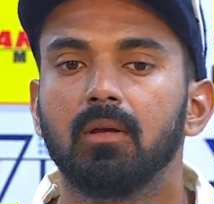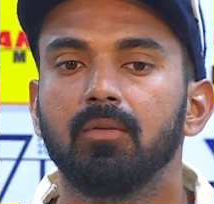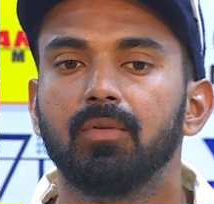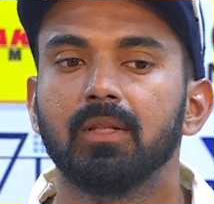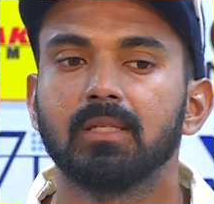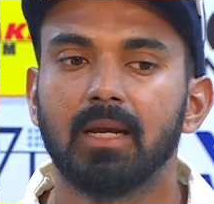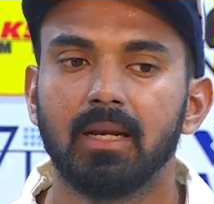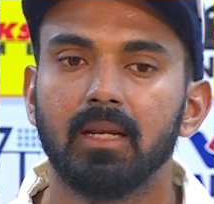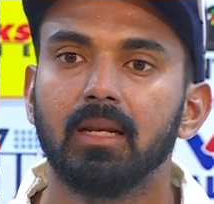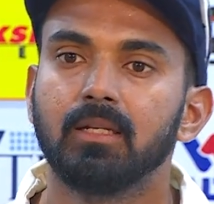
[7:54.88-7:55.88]
if in the
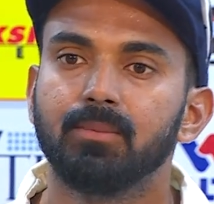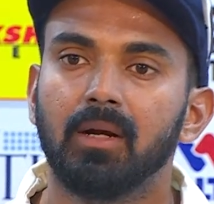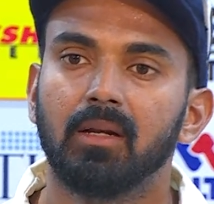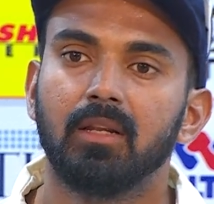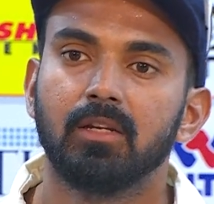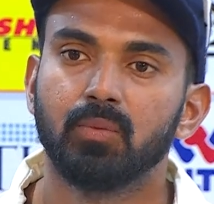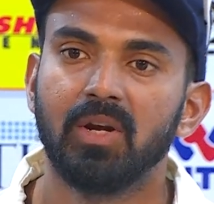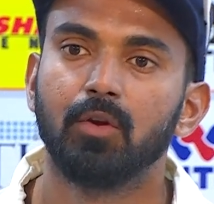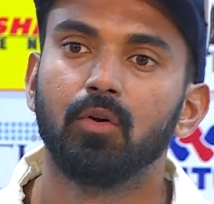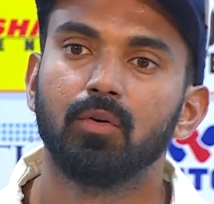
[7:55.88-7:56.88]
second innings Bangladesh
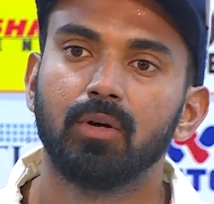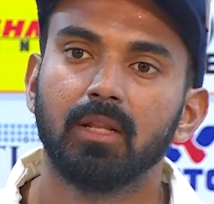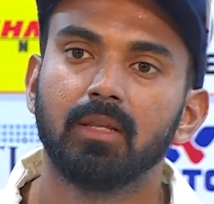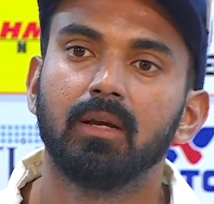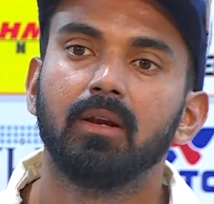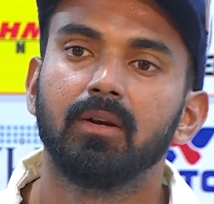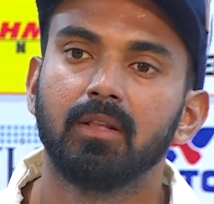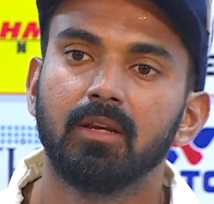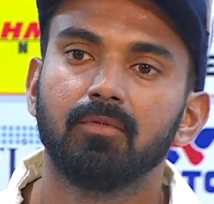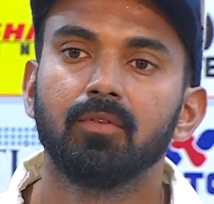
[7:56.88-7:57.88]
went on to get
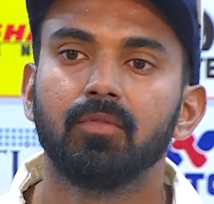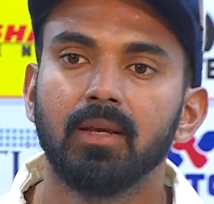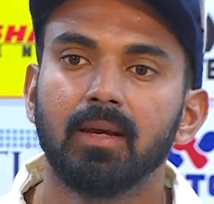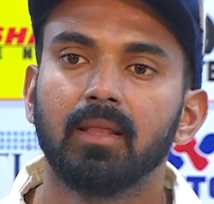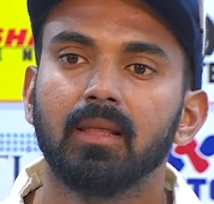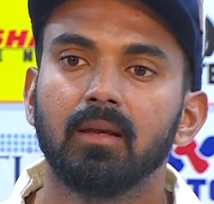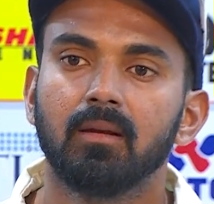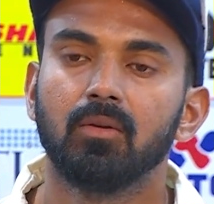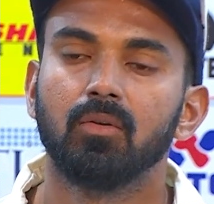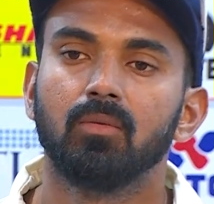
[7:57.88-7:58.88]
300-350, I think
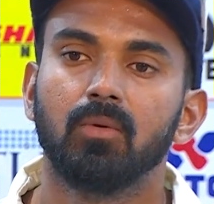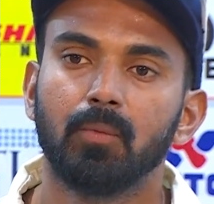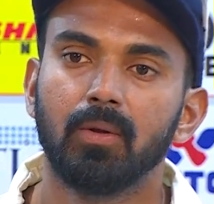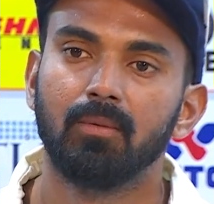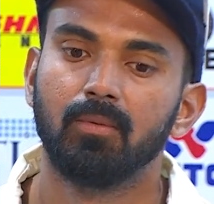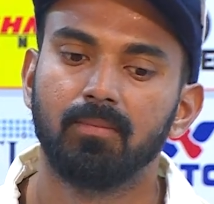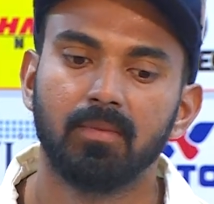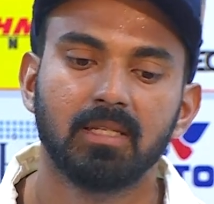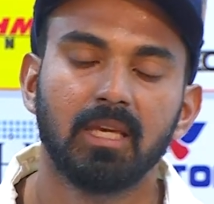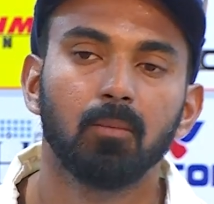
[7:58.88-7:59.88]

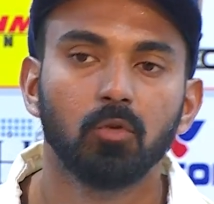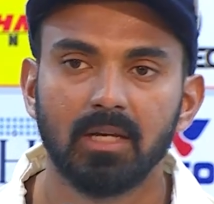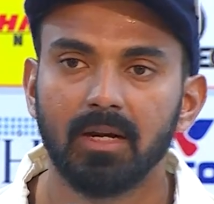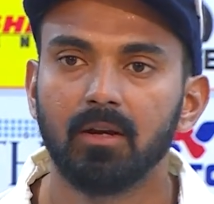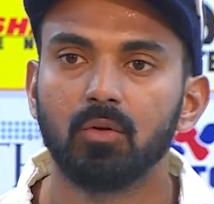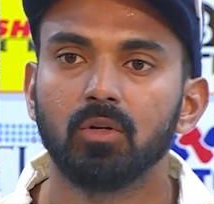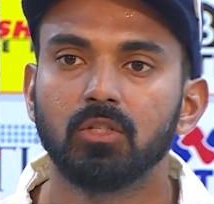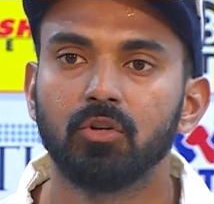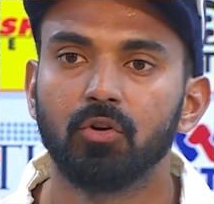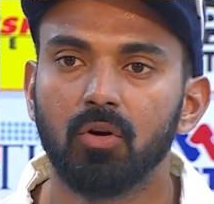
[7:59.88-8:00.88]
this game was headed
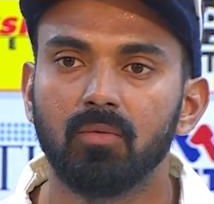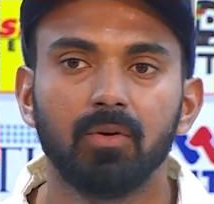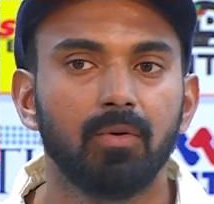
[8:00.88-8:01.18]
towards a draw. We